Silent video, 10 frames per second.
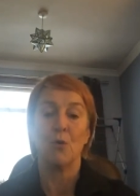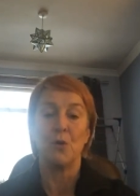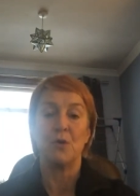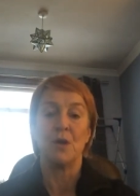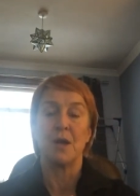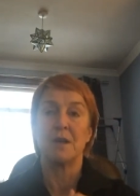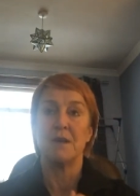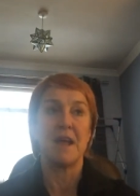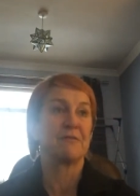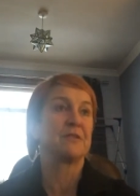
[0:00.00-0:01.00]
on
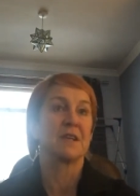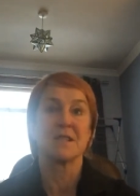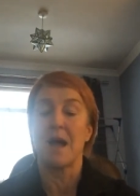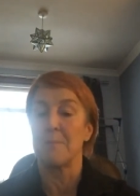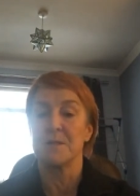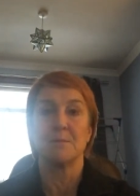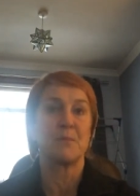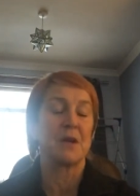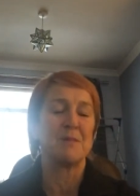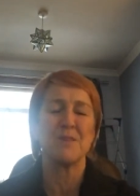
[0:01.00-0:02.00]
Netflix,
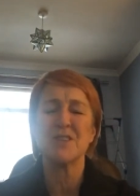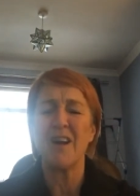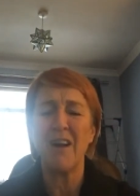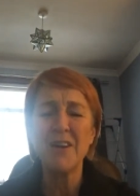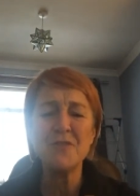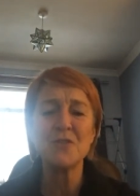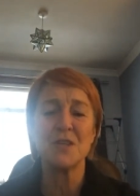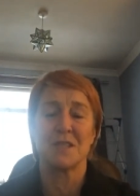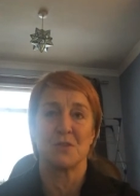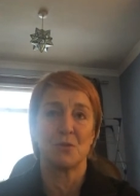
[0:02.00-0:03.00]
Amazon Prime. There's
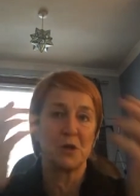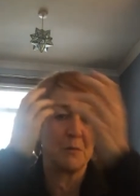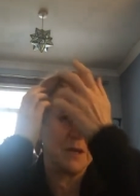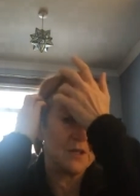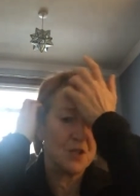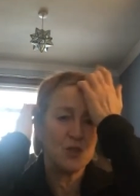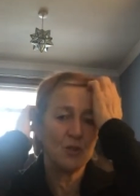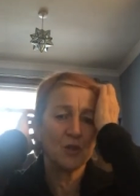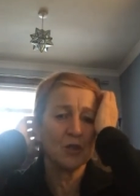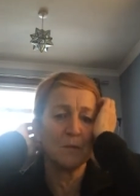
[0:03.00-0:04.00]
hundreds of documentaries,
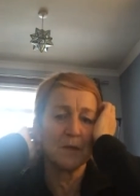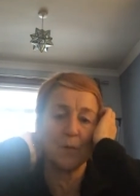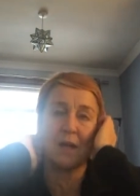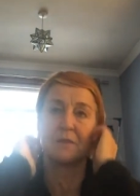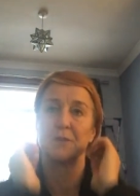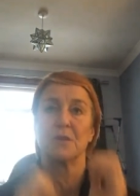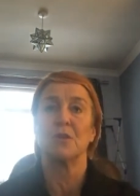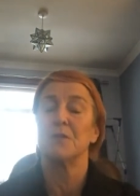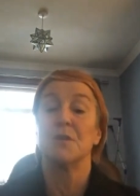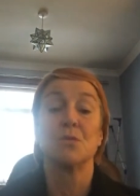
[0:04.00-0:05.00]
YouTube as well, if
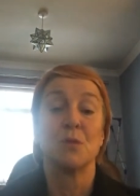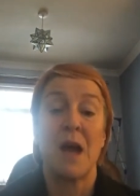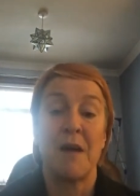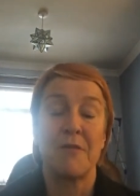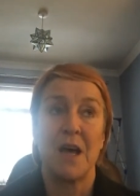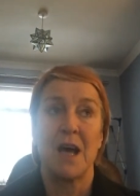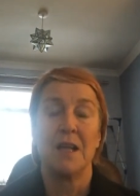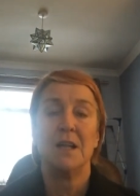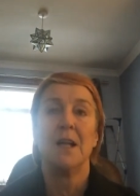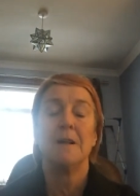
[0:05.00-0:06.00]
you if you don't have
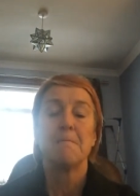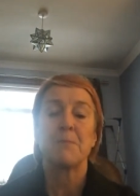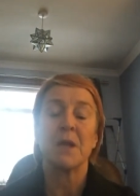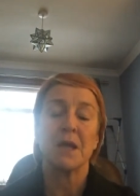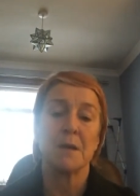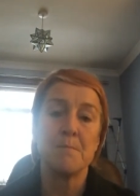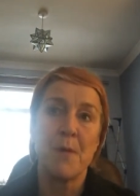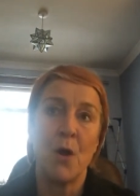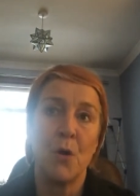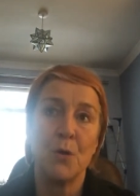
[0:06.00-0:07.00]
that that can
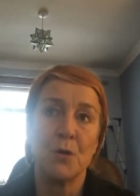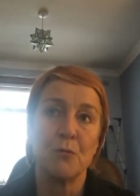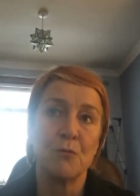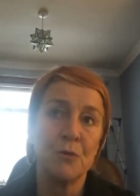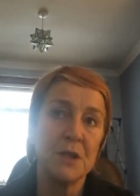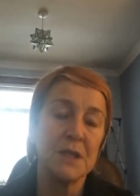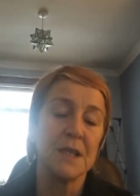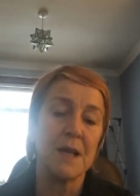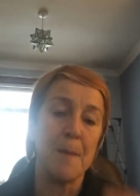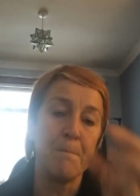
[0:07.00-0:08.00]
empower you and
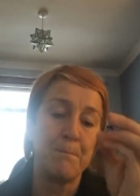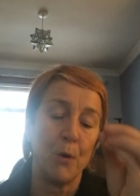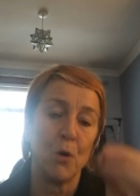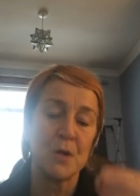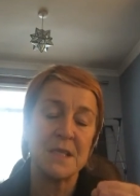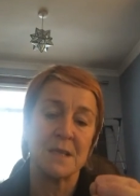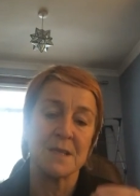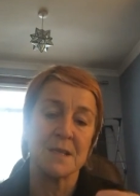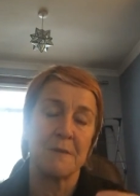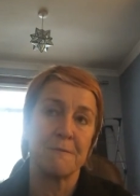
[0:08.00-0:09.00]
really embody
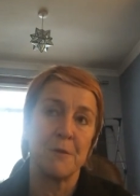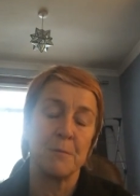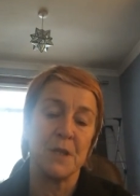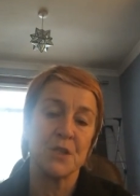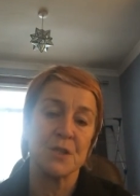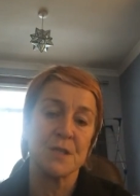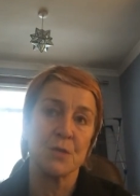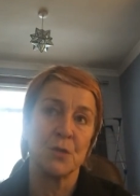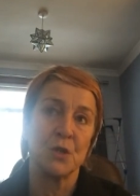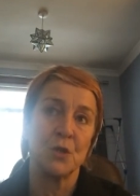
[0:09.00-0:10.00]
this information
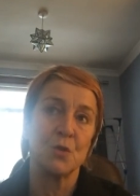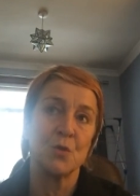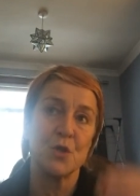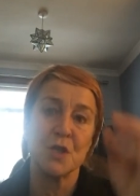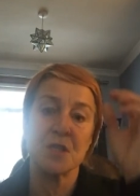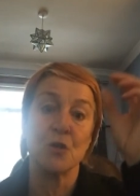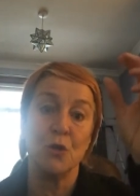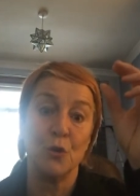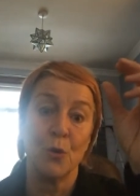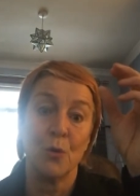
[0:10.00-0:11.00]
so that you don't just
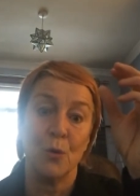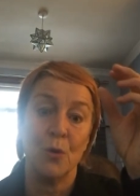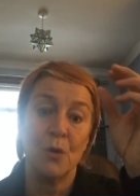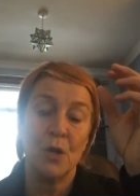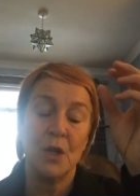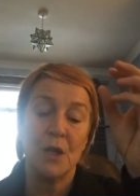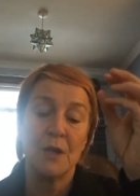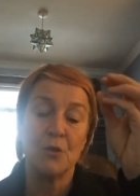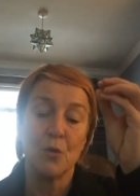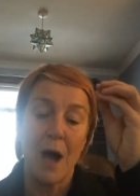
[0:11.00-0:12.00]
know.
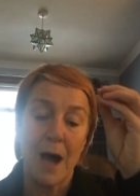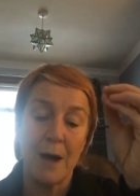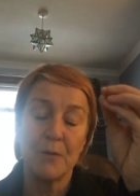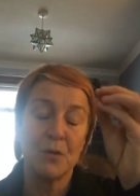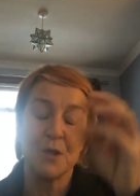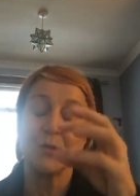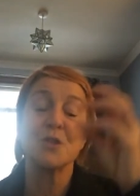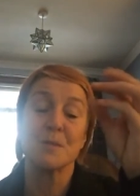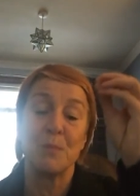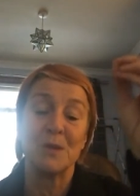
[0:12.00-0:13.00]
You, uh, no, you don't
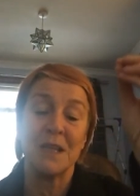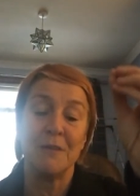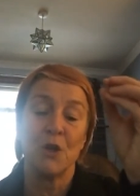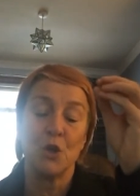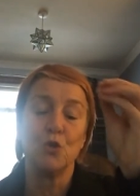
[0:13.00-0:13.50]
just believe,